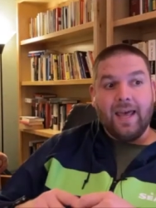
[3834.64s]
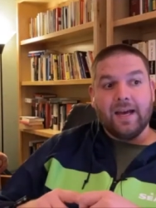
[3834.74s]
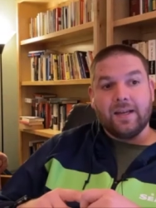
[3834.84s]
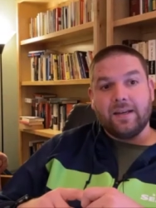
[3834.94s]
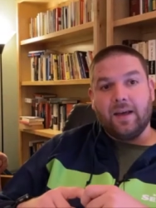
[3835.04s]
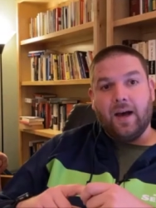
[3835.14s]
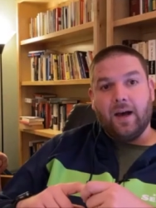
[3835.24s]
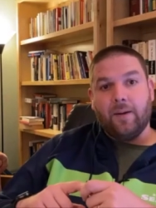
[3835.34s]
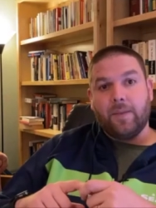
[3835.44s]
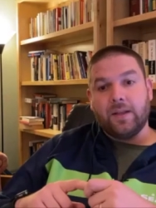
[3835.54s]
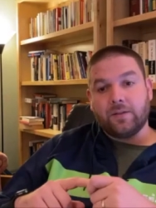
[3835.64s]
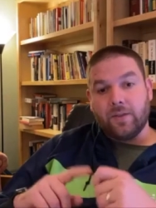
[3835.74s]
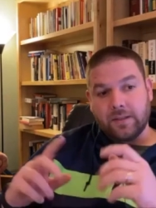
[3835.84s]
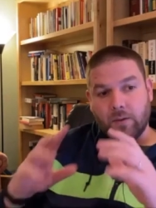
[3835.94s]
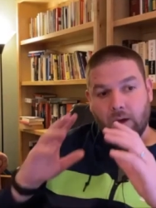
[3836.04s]
And um, and so
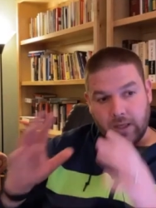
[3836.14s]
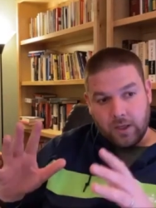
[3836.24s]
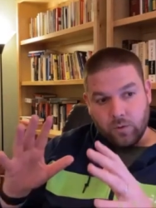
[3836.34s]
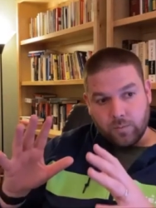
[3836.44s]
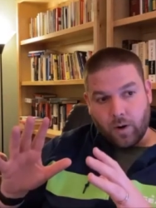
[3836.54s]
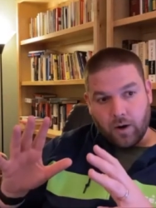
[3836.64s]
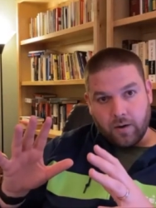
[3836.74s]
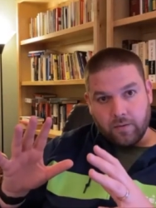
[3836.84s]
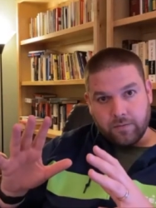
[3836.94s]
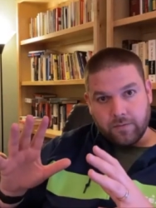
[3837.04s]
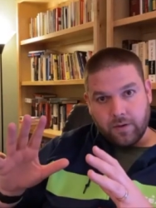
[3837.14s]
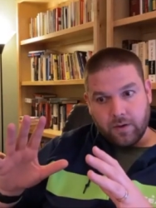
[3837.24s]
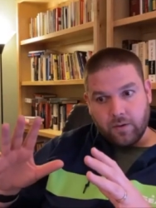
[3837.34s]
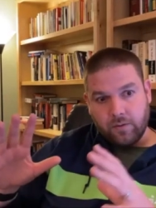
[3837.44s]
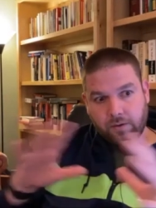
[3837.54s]
that's a huge part of
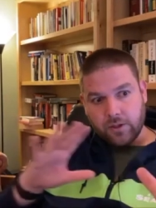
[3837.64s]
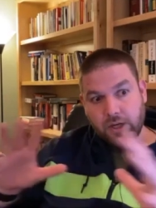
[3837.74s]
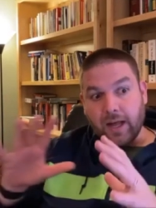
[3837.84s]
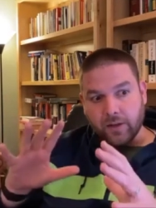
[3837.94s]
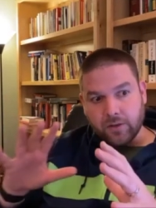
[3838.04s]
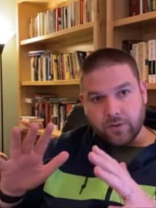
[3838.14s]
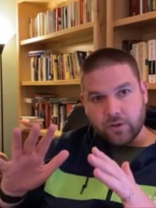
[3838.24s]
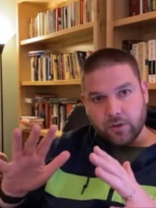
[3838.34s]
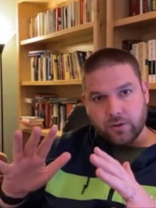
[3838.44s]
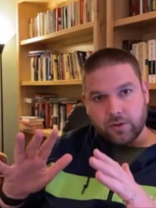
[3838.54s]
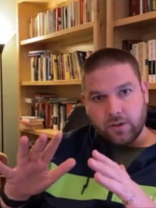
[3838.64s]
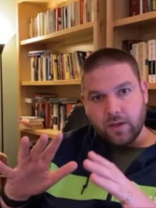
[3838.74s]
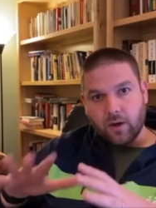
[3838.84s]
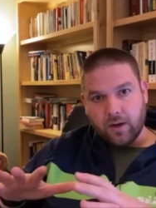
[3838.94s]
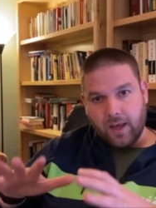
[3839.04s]
the challenge for the church
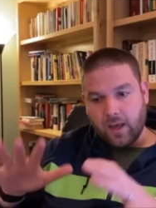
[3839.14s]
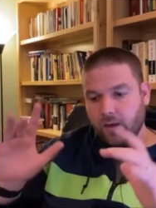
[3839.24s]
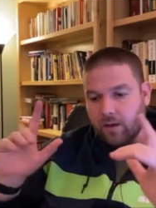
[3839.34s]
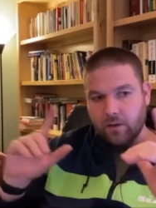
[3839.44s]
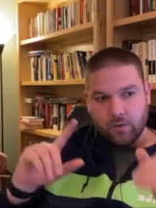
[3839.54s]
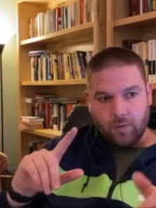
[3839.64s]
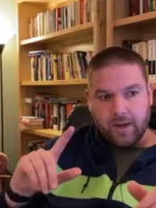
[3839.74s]
in our day. You're